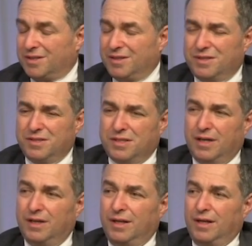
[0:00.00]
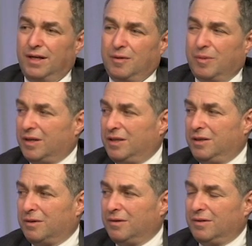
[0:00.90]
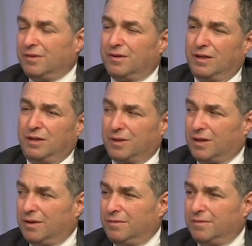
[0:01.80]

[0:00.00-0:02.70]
I should say, about a year ago.